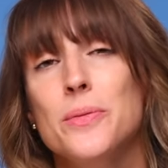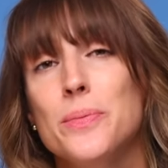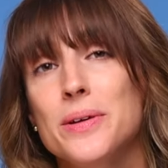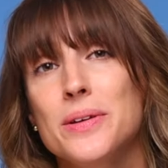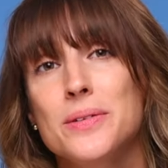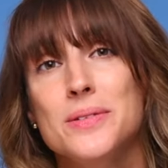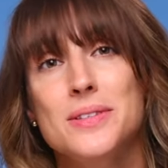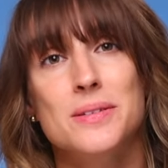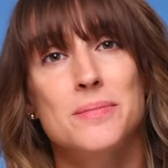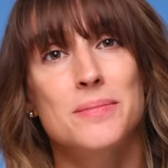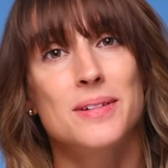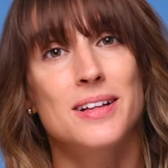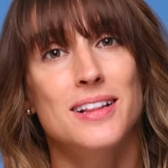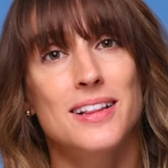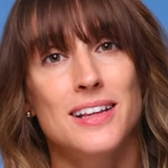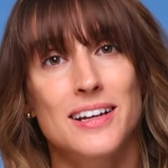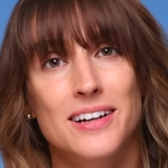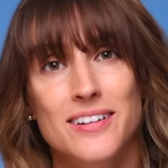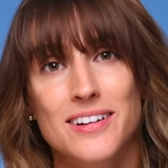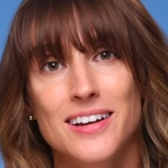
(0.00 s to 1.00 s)
to bring you some
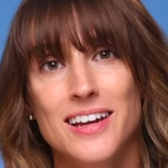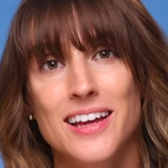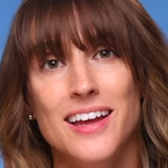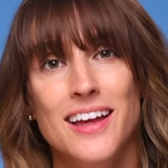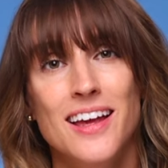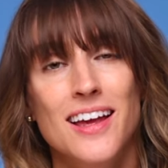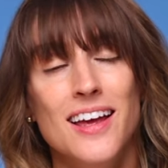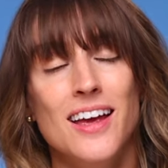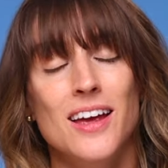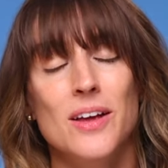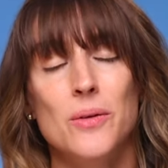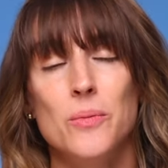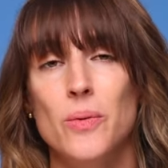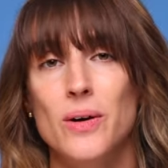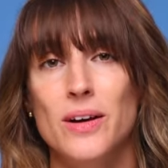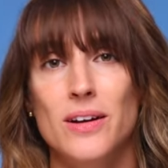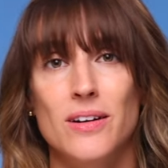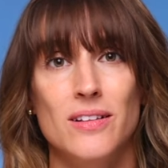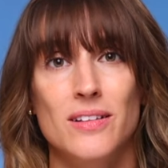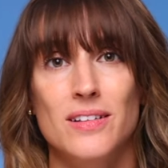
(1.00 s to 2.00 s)
clarity in
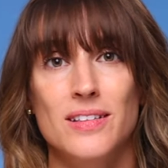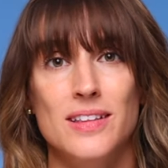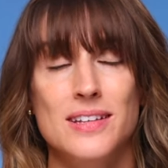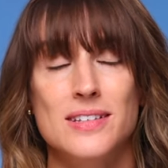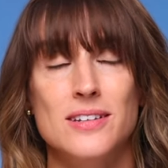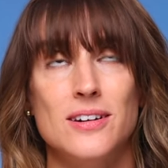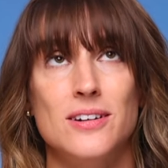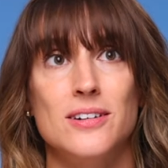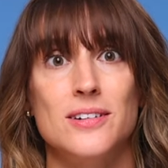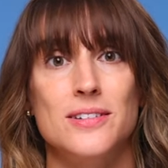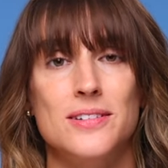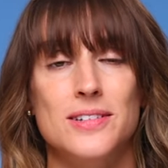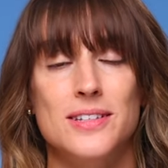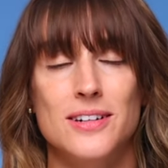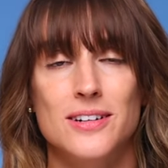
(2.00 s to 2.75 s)
what all these R's